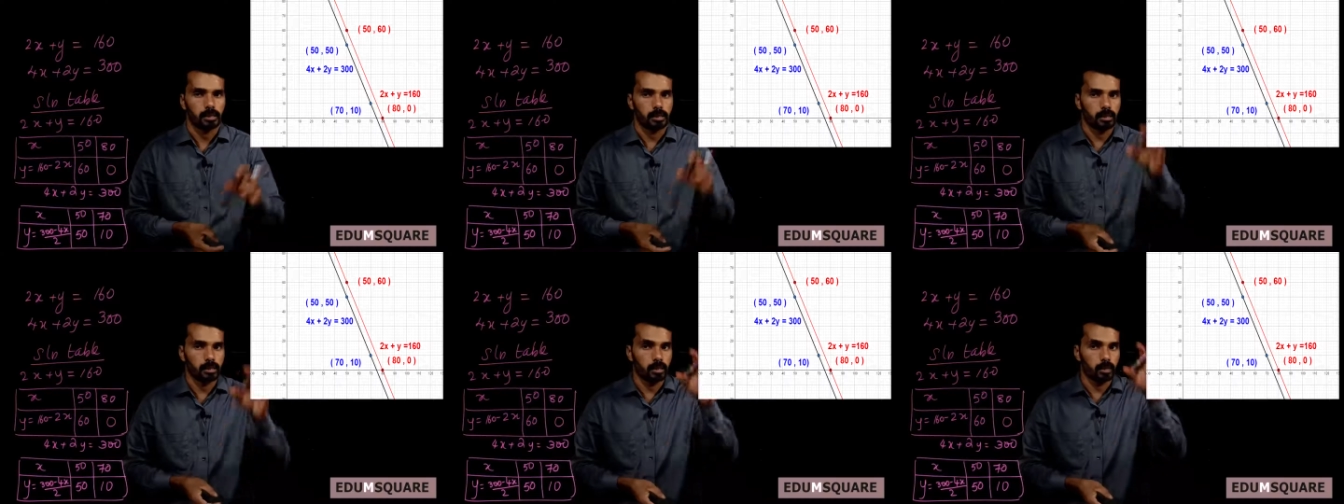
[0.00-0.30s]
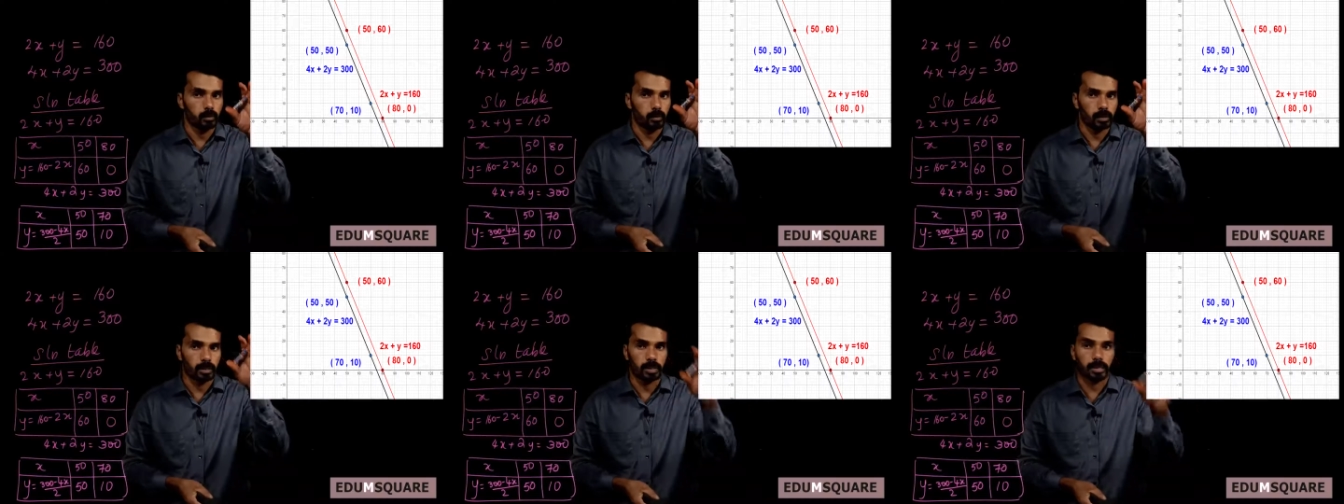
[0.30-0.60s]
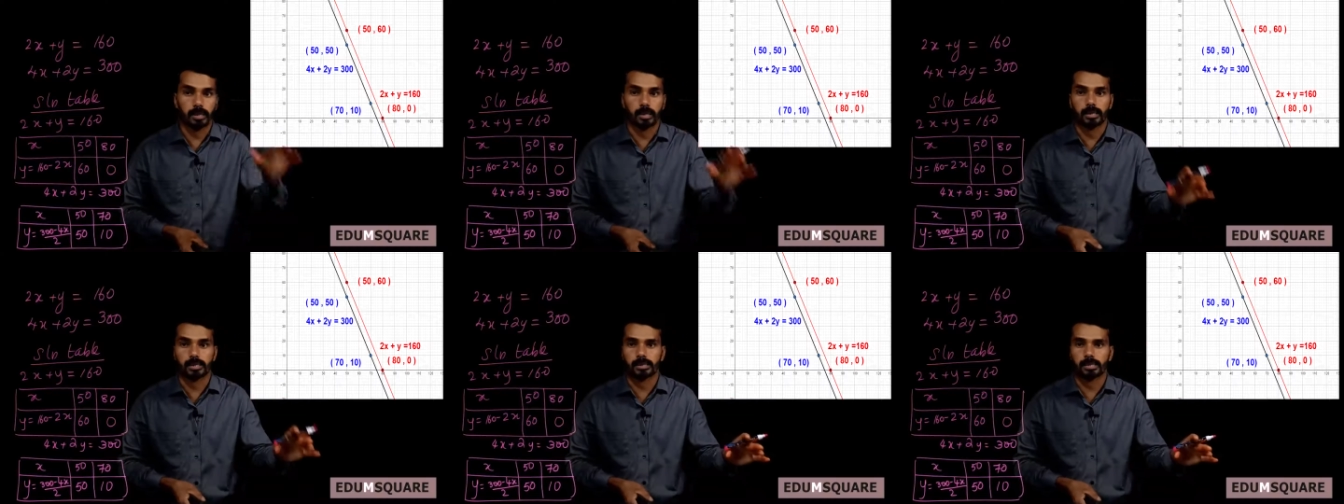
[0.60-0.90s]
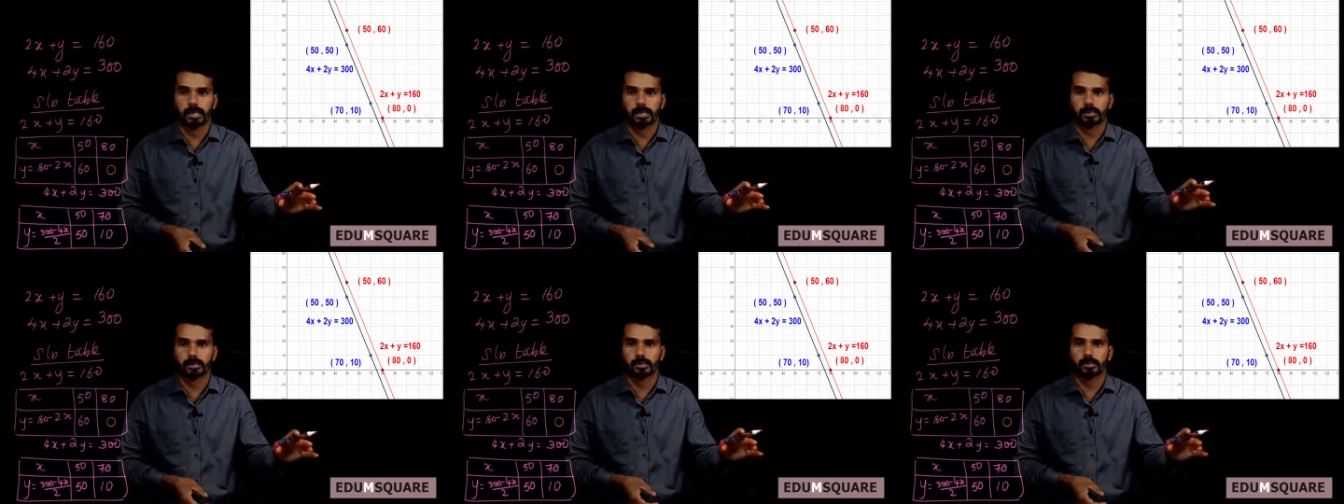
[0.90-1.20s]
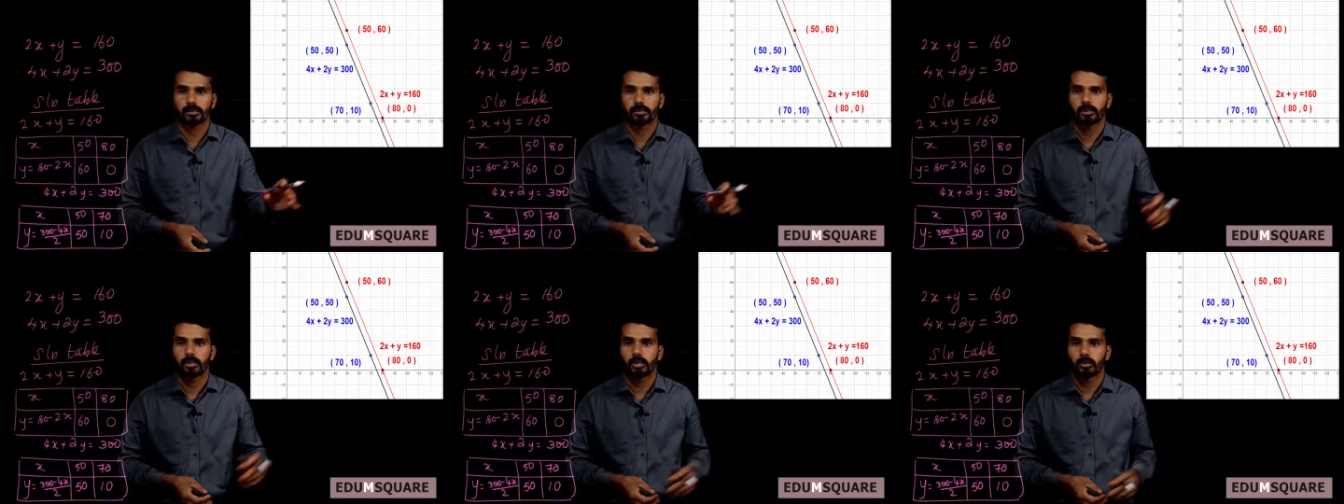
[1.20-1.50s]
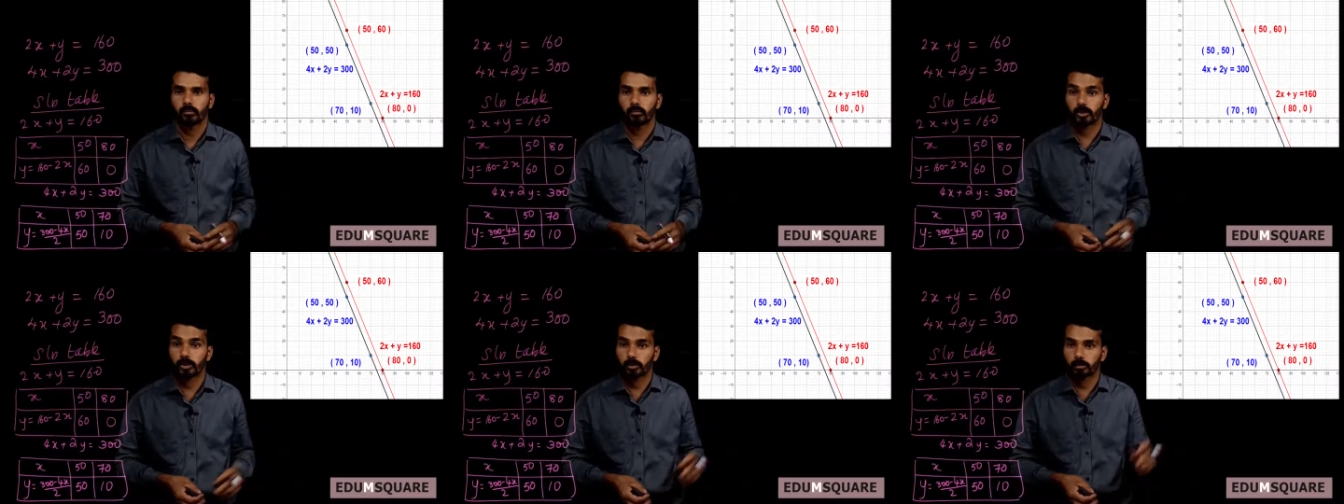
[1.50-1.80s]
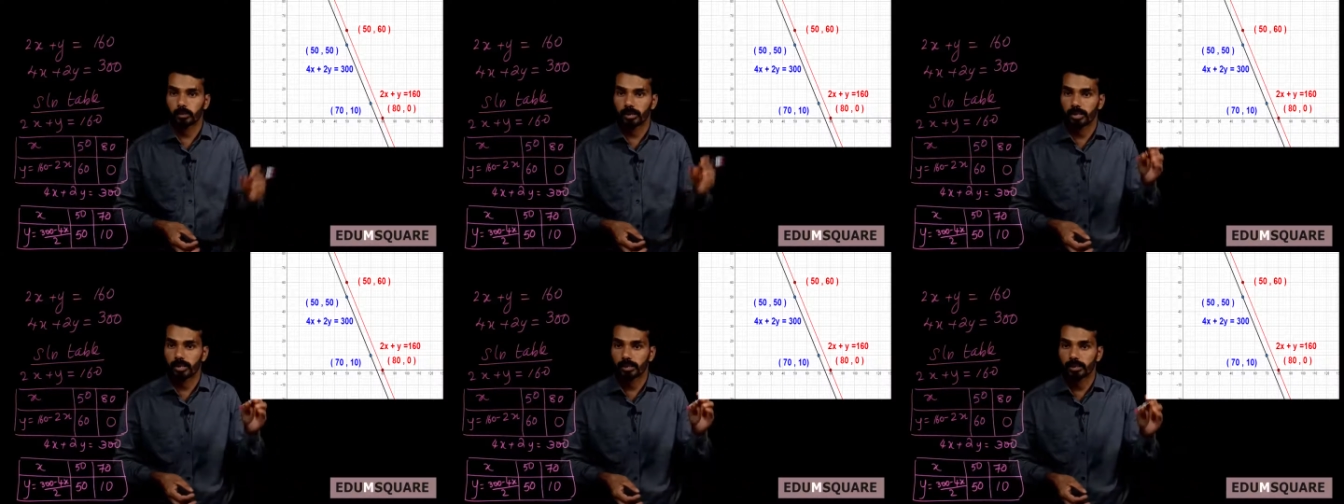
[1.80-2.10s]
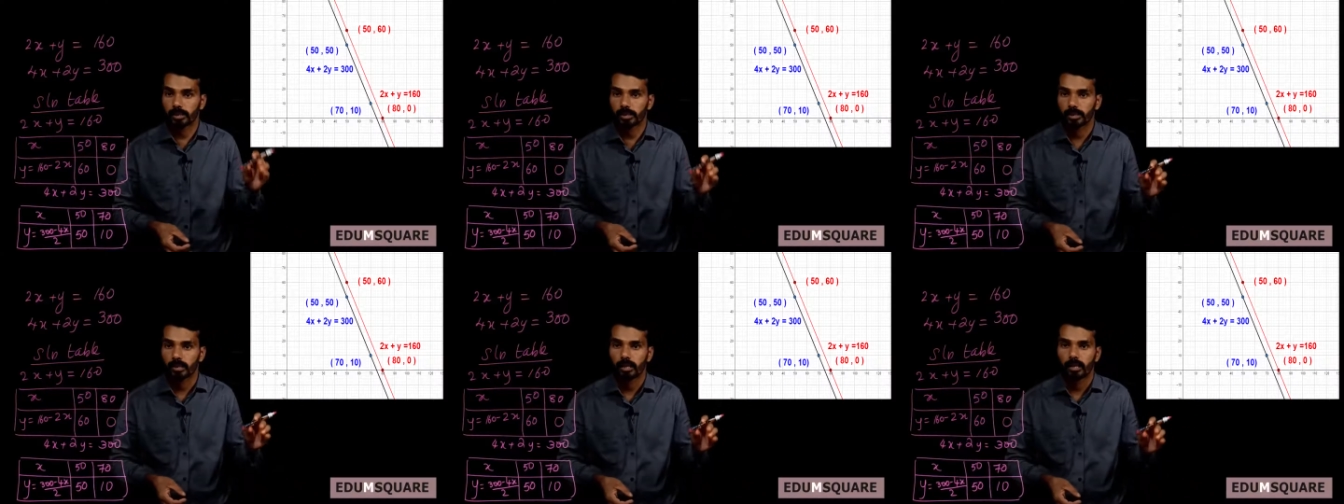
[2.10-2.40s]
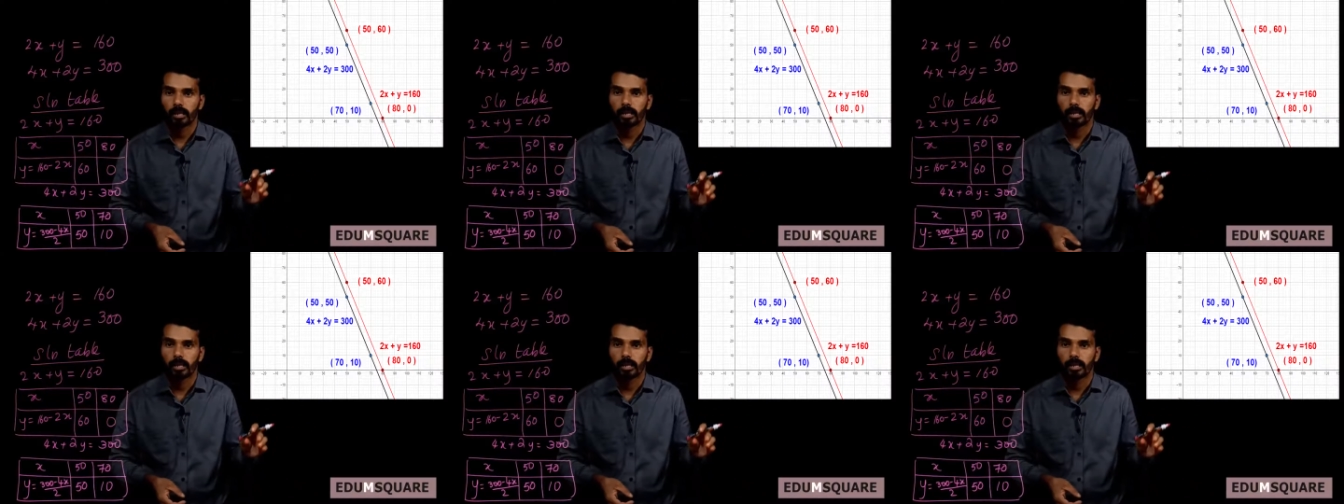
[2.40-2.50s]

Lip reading: never intersects, which means